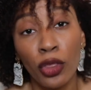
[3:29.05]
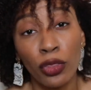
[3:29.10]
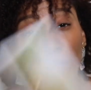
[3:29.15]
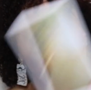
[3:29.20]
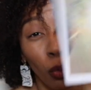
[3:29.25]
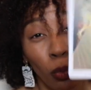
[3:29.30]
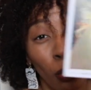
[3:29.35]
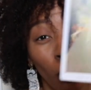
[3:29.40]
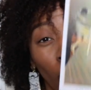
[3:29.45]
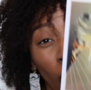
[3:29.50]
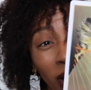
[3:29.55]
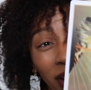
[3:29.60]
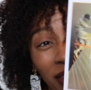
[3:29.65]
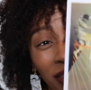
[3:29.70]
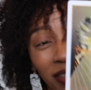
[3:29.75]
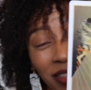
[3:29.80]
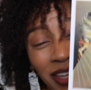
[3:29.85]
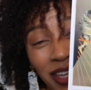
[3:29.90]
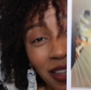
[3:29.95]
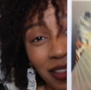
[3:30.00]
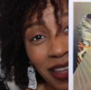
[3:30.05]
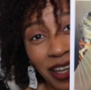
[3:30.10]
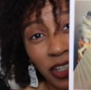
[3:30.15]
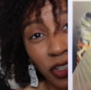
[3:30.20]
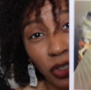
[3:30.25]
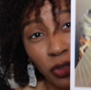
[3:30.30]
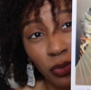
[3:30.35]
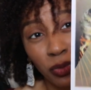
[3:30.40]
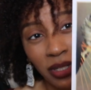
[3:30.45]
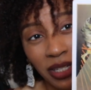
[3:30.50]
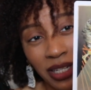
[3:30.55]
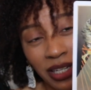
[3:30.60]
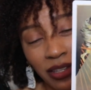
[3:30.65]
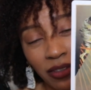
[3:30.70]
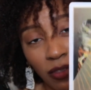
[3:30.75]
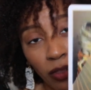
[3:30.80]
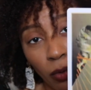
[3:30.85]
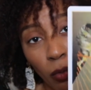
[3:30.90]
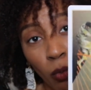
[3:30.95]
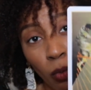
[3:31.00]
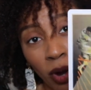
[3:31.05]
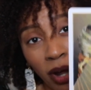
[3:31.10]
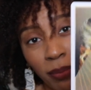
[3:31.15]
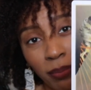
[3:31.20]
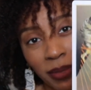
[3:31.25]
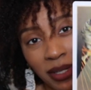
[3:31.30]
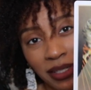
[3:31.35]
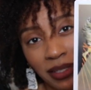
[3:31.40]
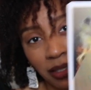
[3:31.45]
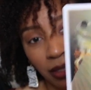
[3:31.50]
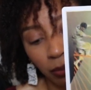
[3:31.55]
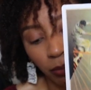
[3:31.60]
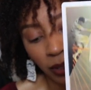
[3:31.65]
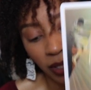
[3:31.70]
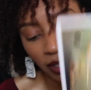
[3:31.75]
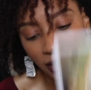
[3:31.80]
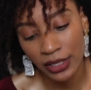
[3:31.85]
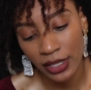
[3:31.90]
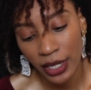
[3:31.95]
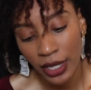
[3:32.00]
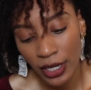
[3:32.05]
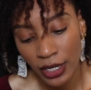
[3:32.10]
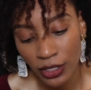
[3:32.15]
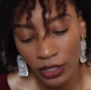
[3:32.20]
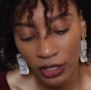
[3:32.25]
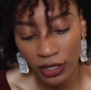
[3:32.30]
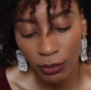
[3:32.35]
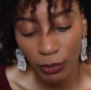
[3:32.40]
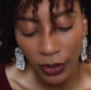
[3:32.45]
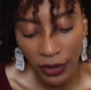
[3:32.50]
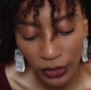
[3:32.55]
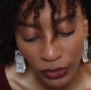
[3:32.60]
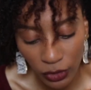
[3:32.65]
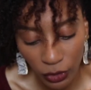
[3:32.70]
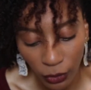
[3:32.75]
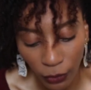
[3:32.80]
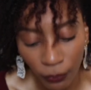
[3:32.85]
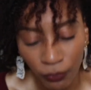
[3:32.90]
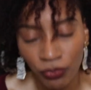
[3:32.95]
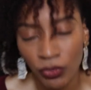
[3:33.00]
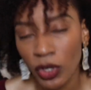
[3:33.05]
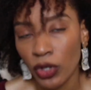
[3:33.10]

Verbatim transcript: the one thing that you need, the one missing piece to the puzzle,